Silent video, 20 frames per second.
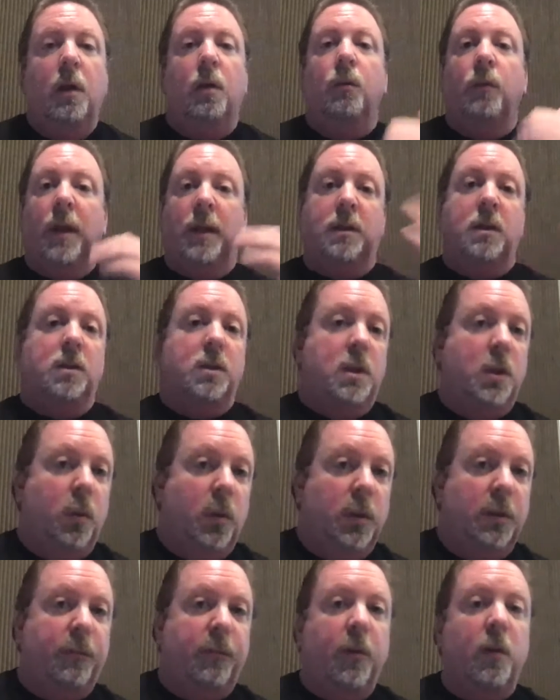Rent is due
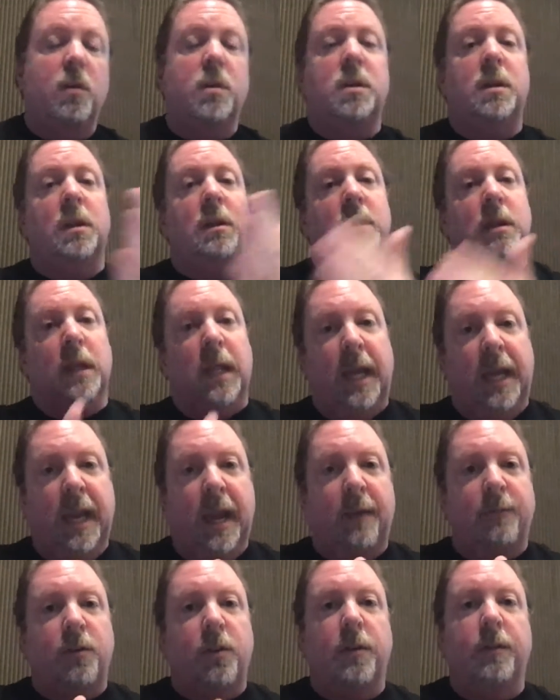on the 1st, it's late
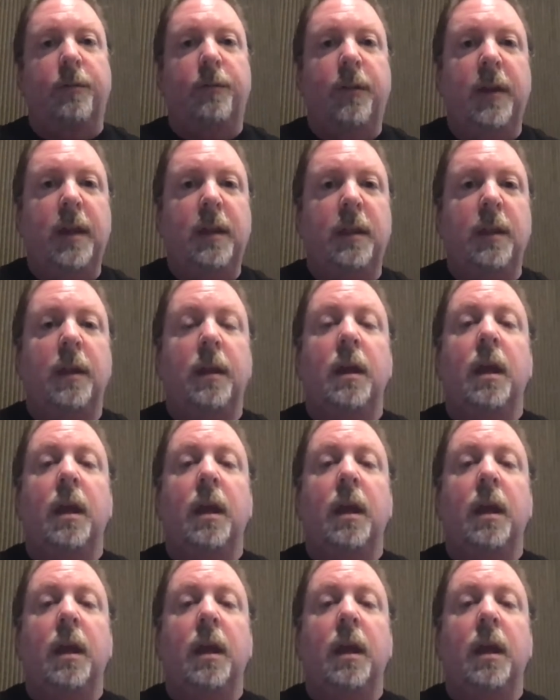after the 5th,